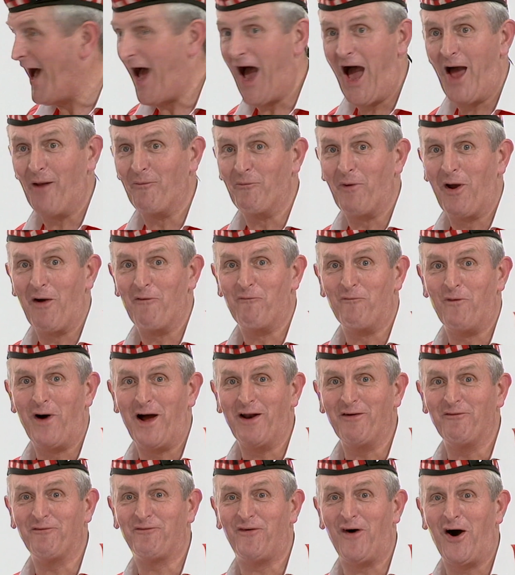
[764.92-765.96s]
And we have
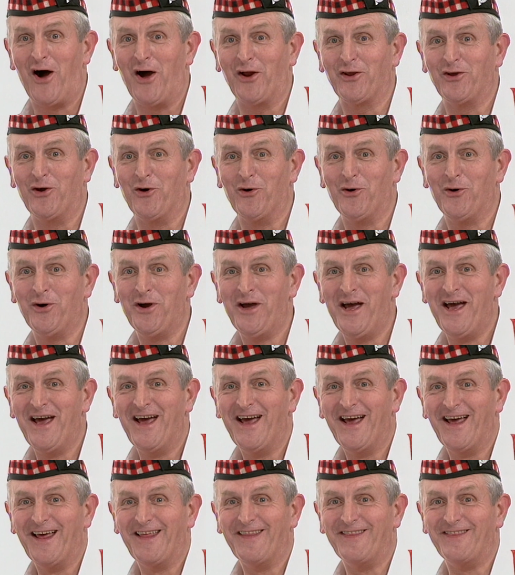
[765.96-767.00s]
one for you.
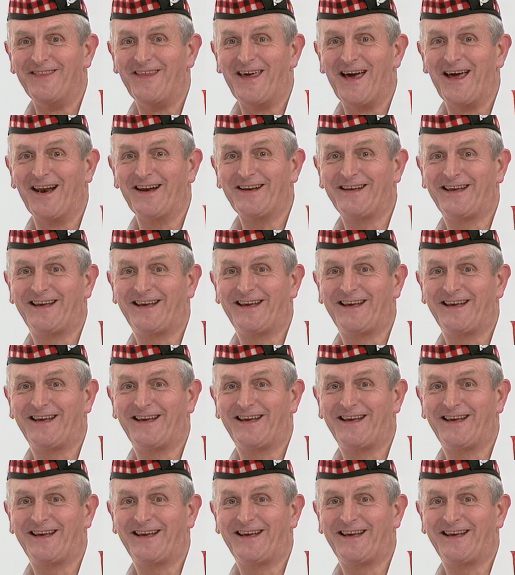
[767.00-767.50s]
There's